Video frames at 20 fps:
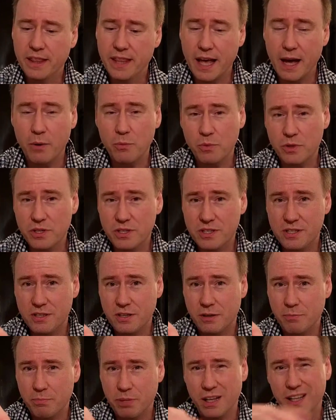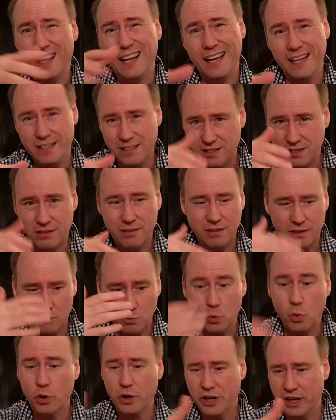That was polite
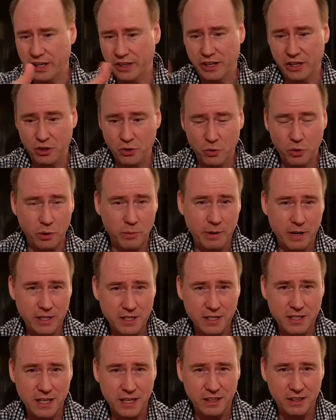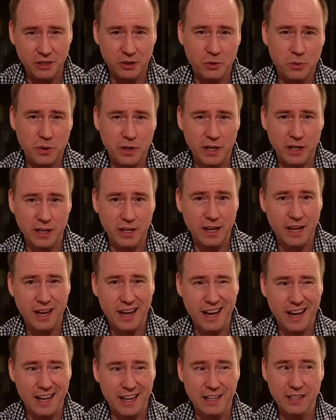warning that you were about to take the
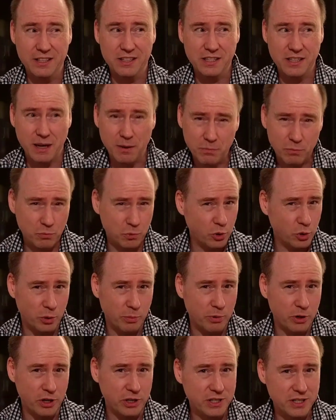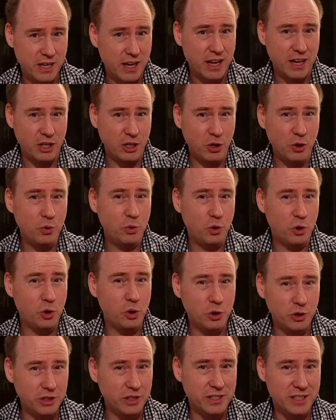queen, and in some rule books, you
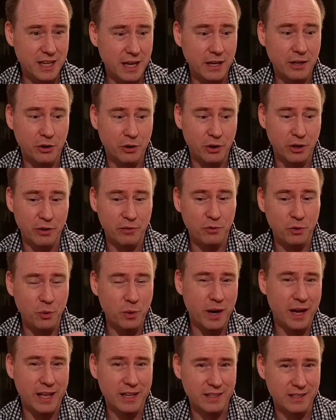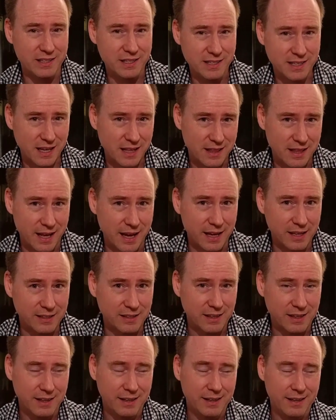couldn't take her if you hadn't said
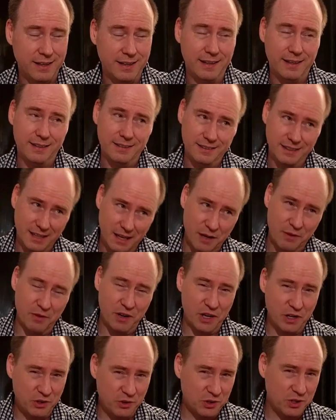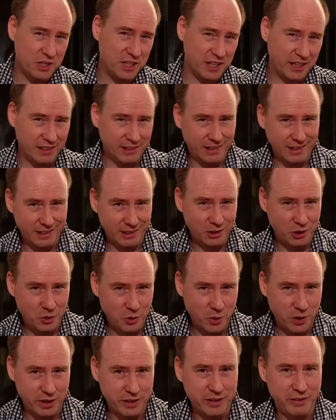that. It's kind of an interesting little
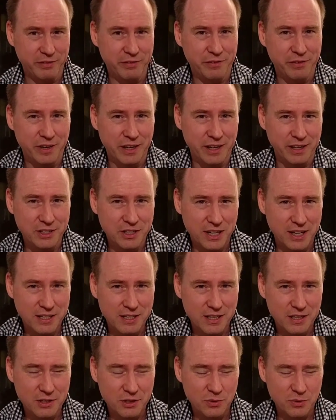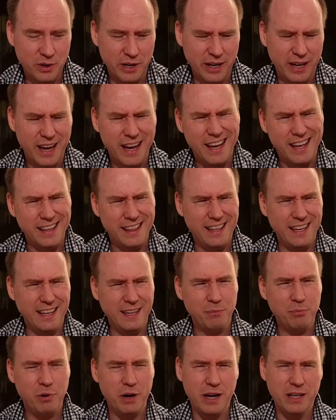quirk of chess history.
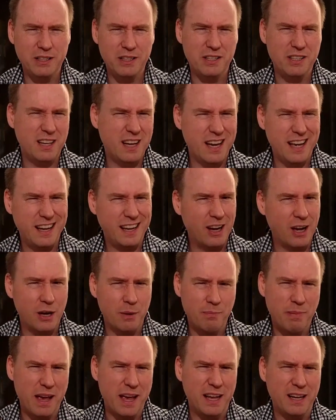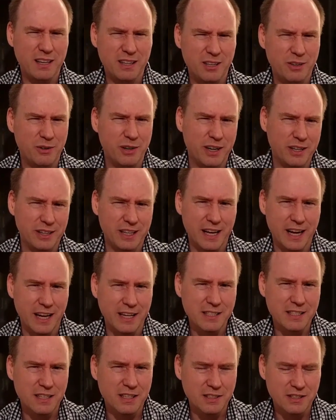The practice kind of got abandoned around the
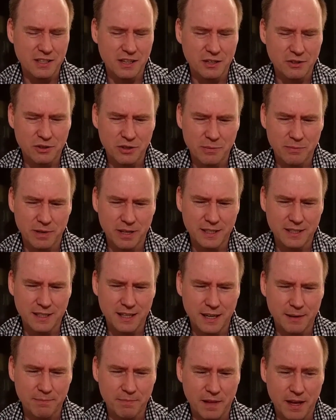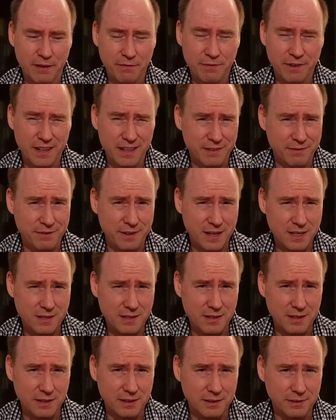19th century, but I find it
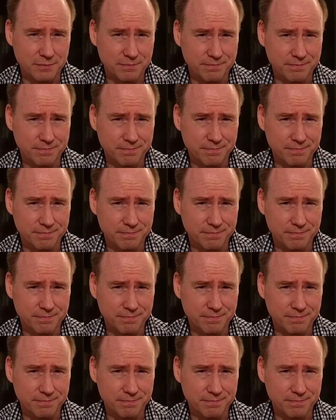fascinating.